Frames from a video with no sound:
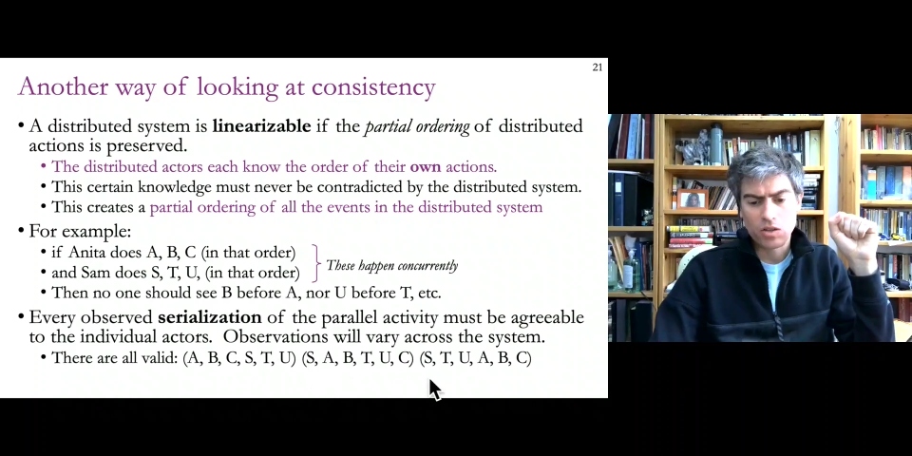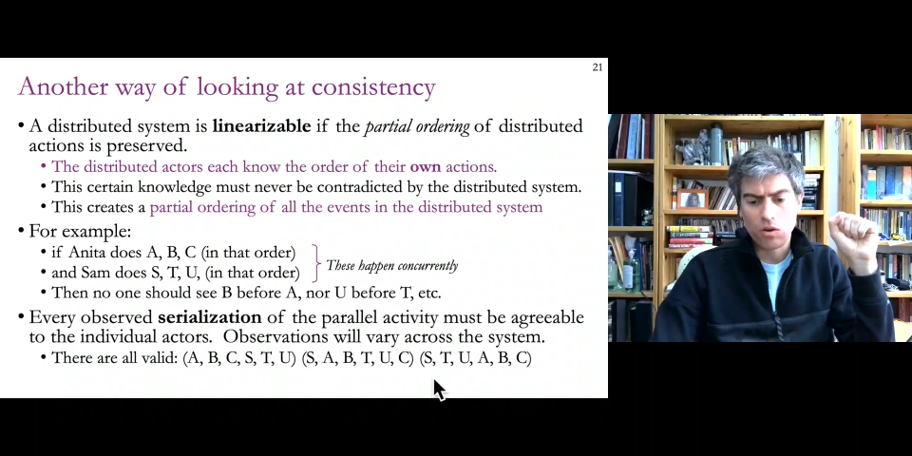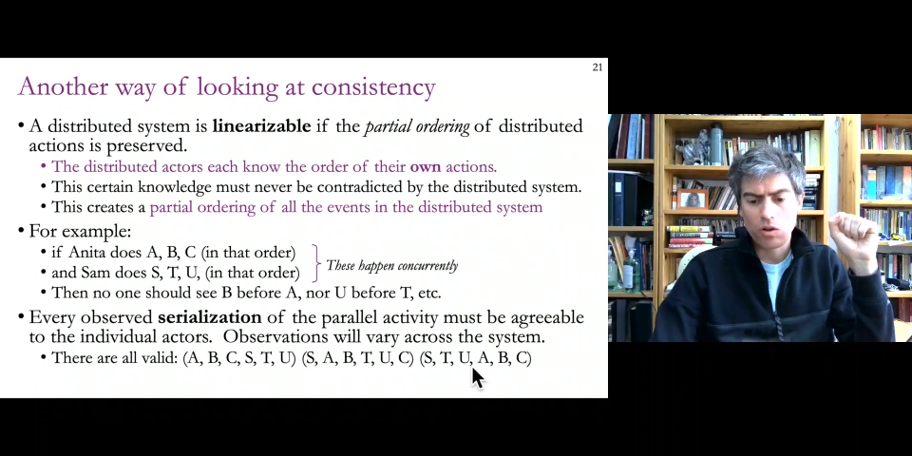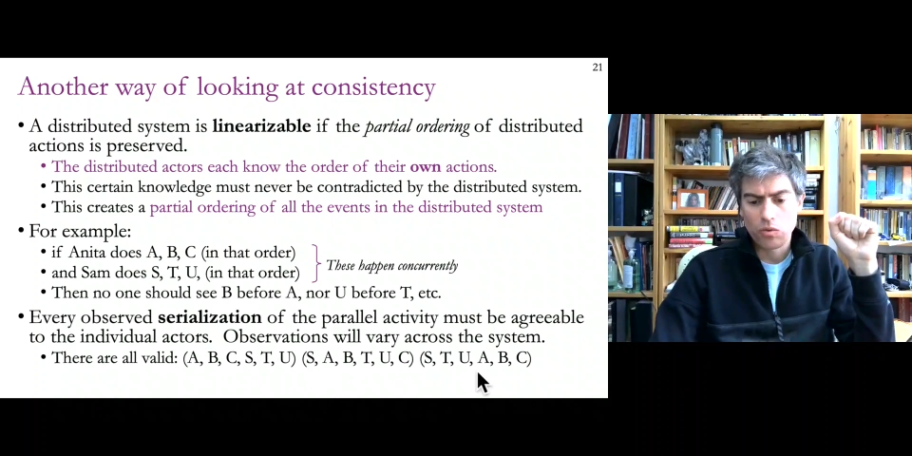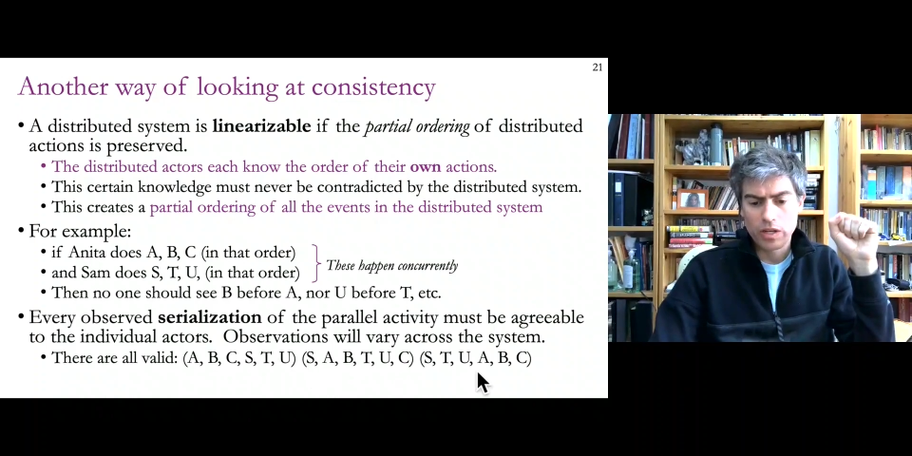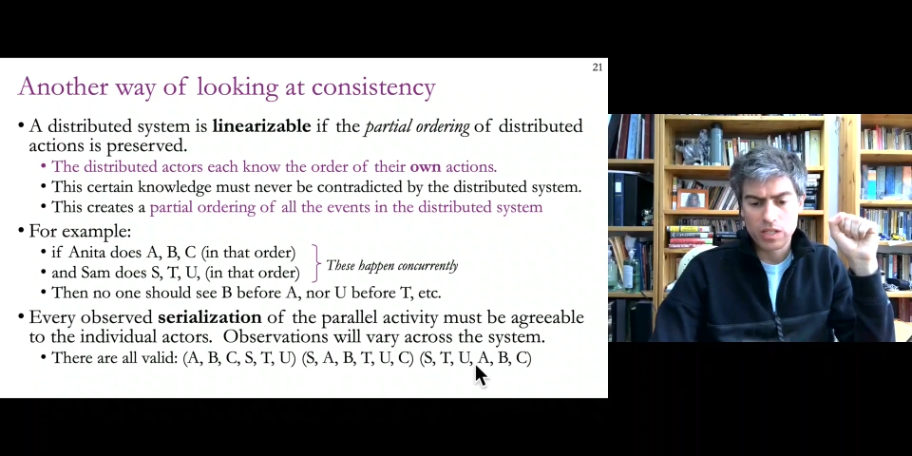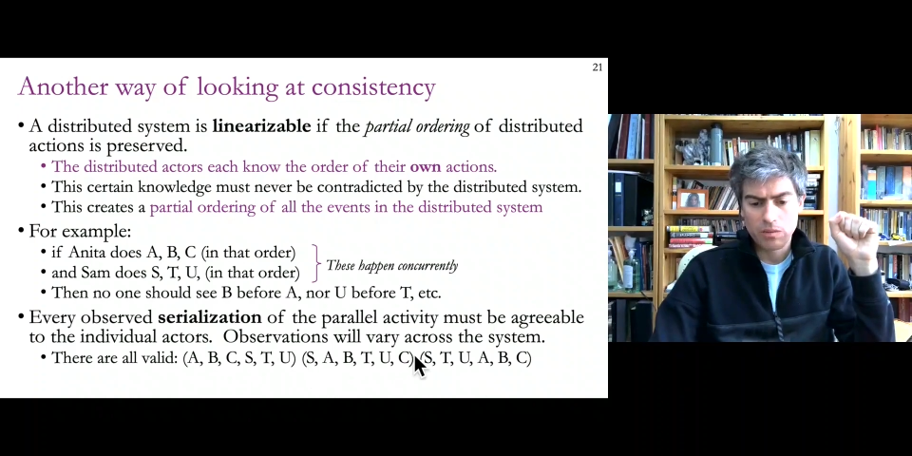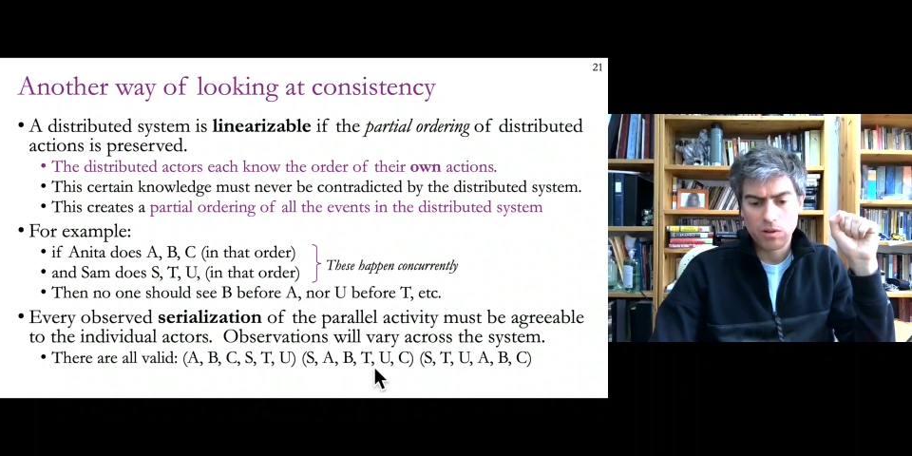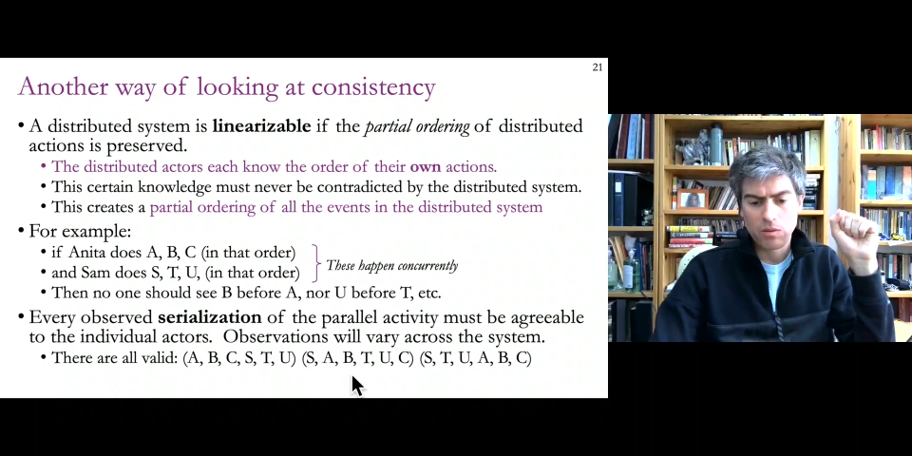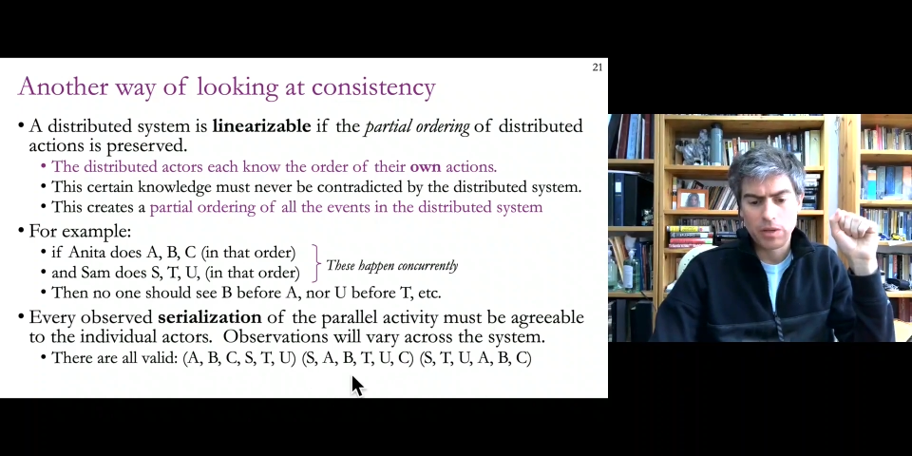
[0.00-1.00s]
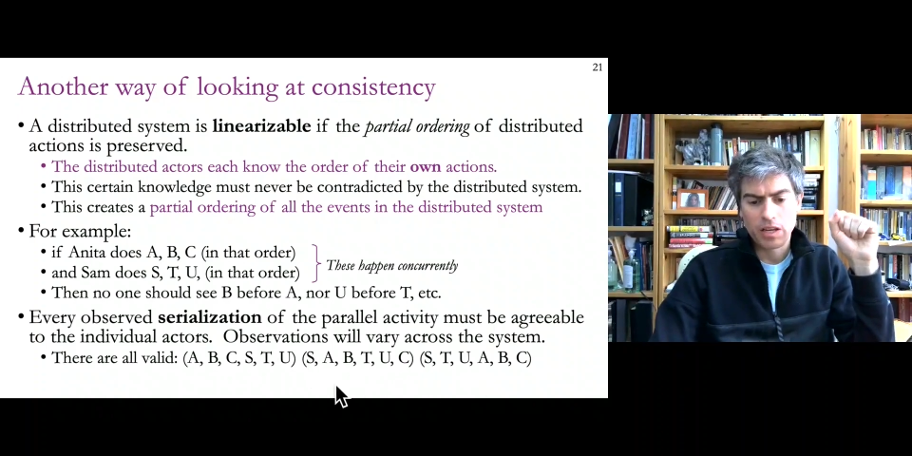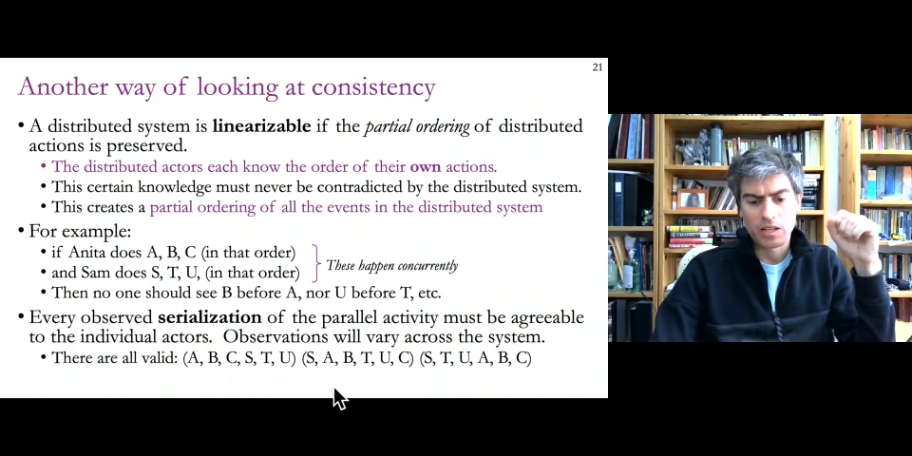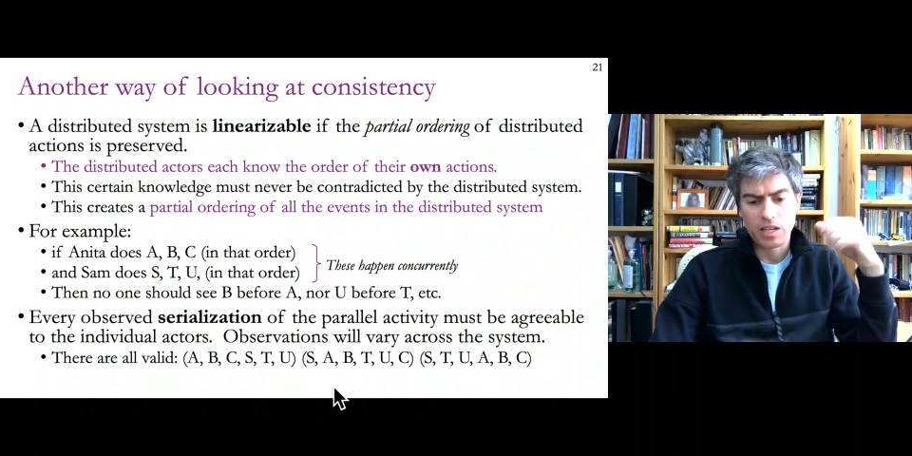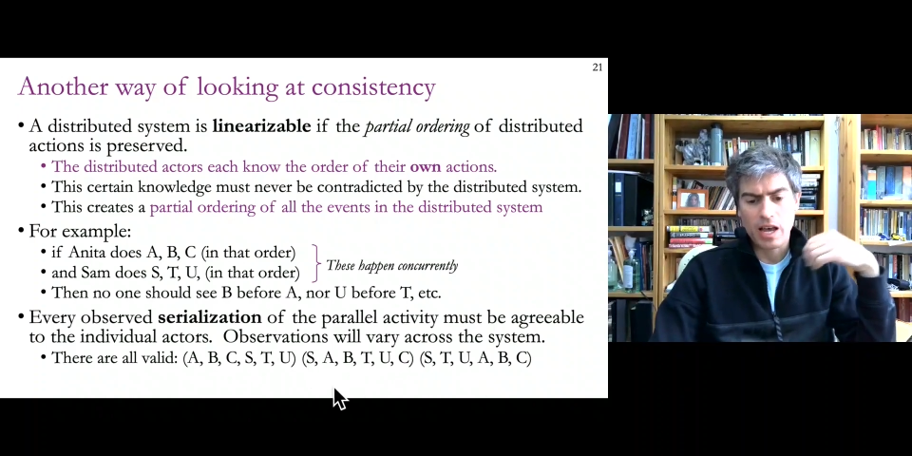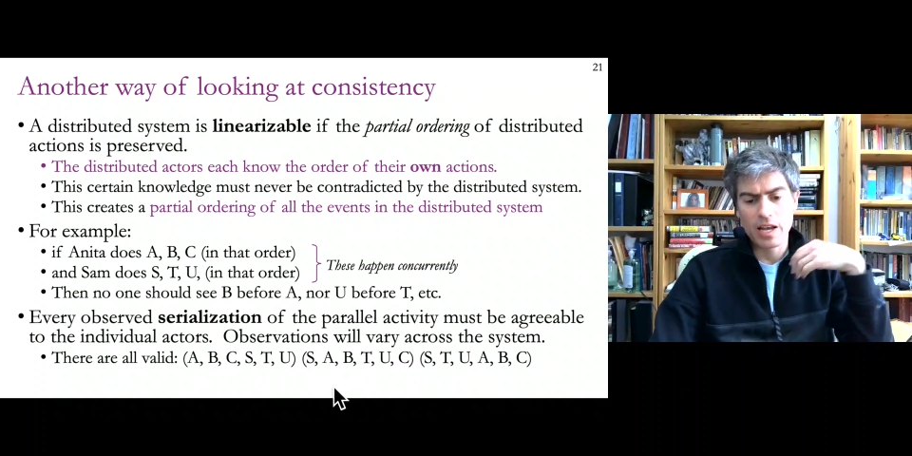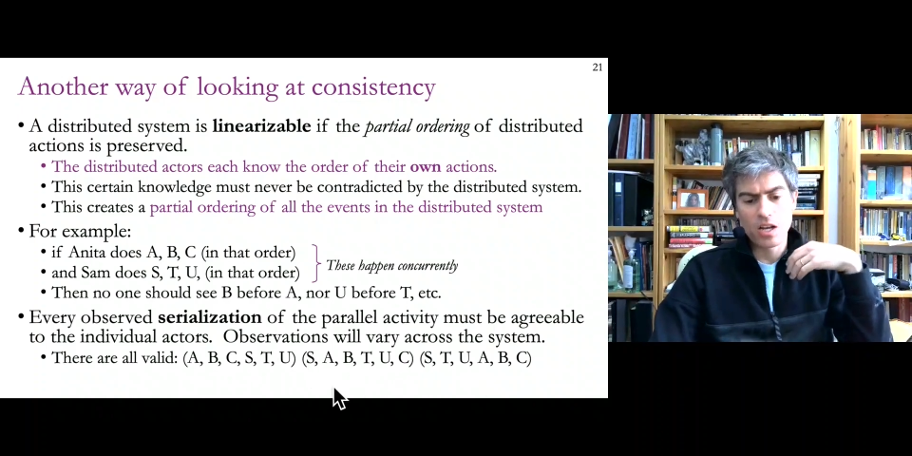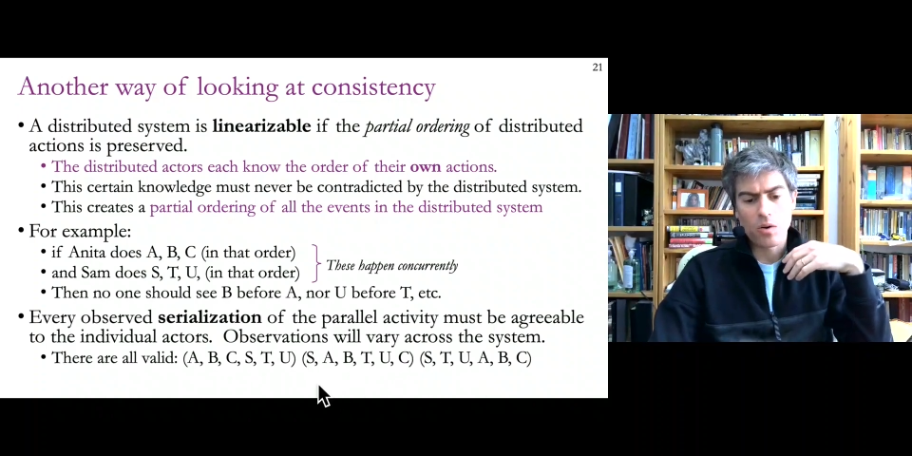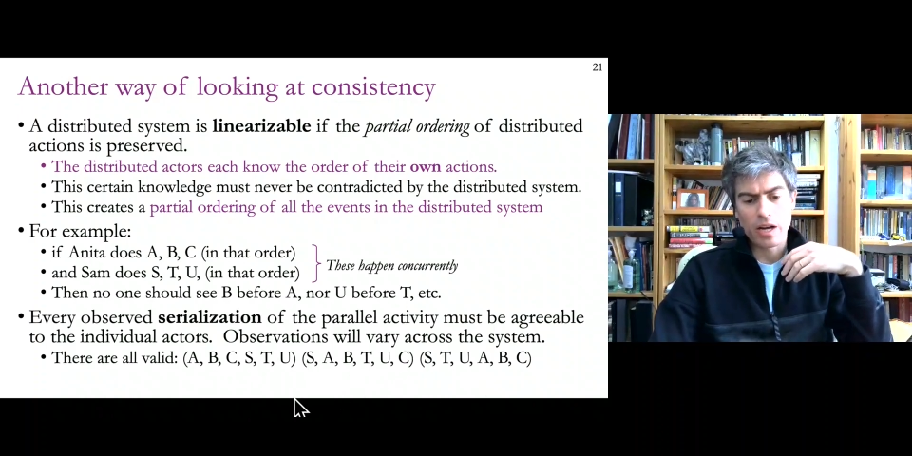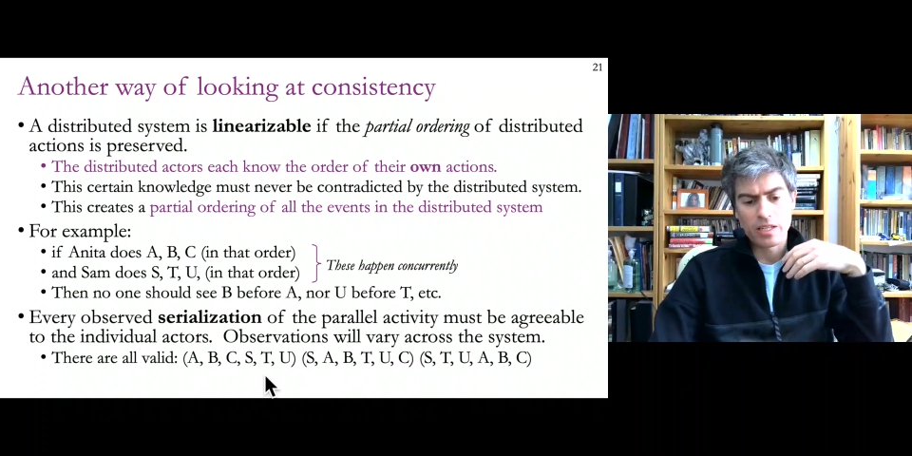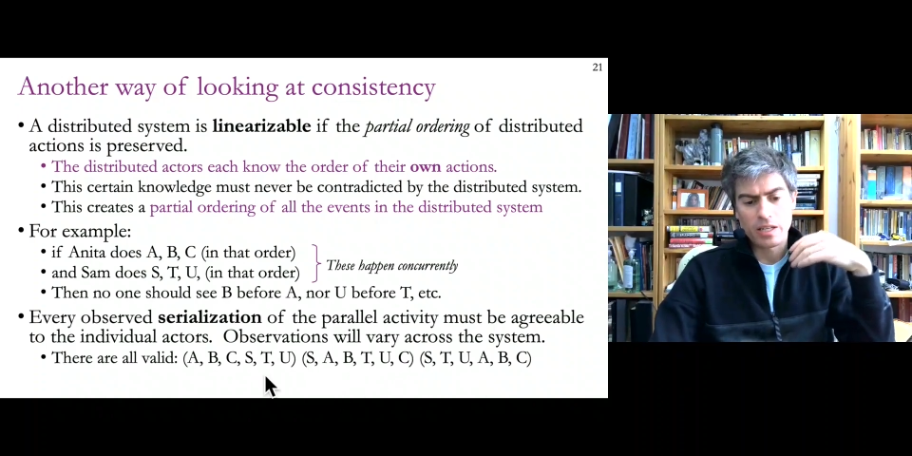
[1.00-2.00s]
are all reasonable because I know
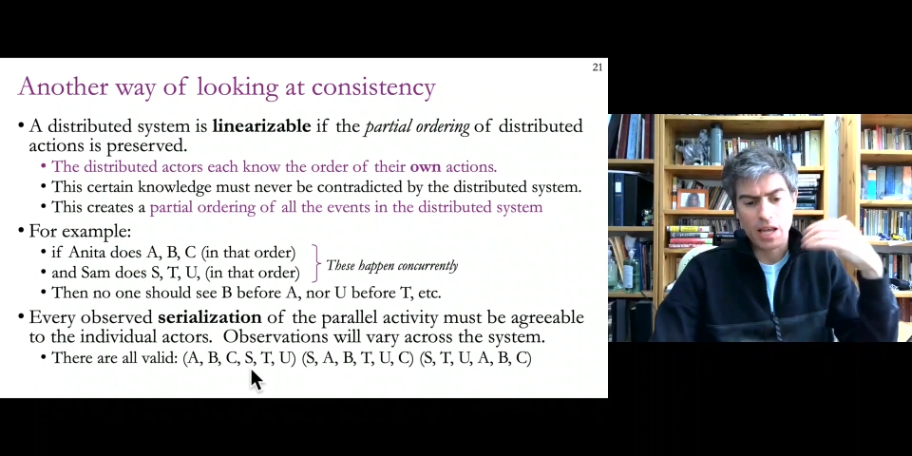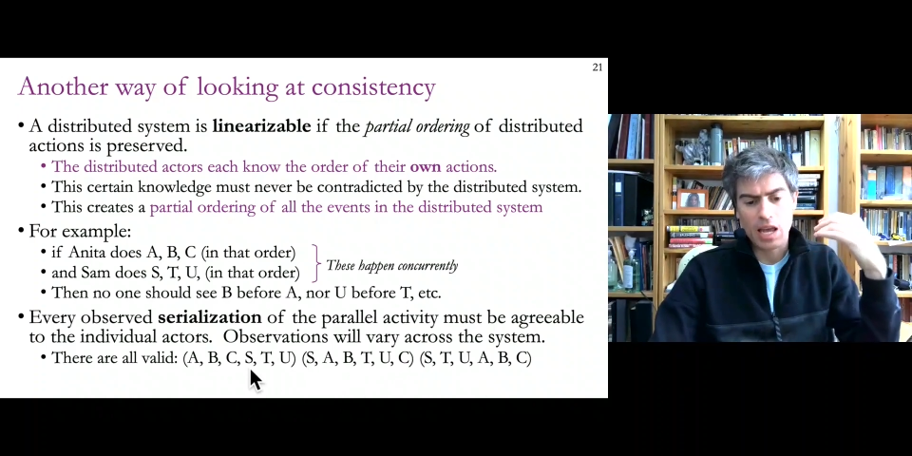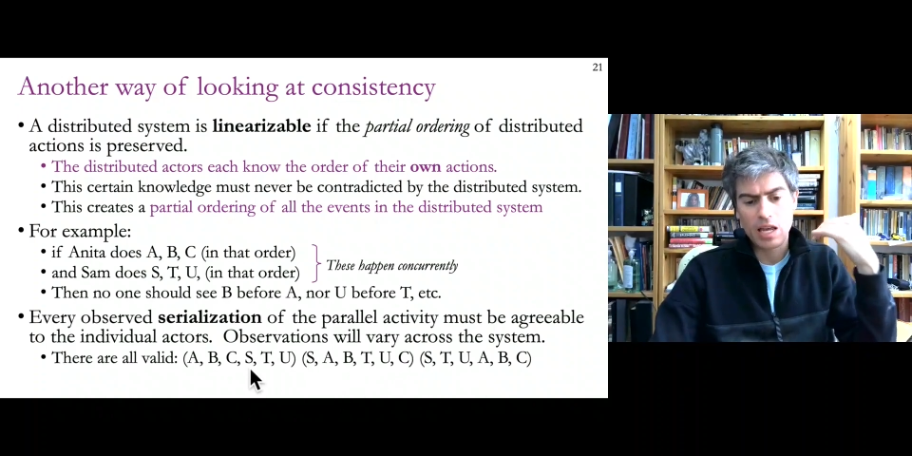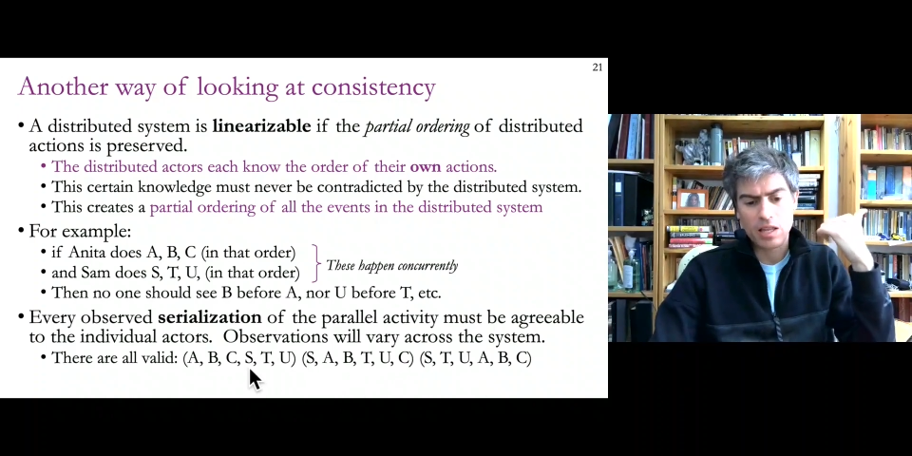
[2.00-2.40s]
I did A,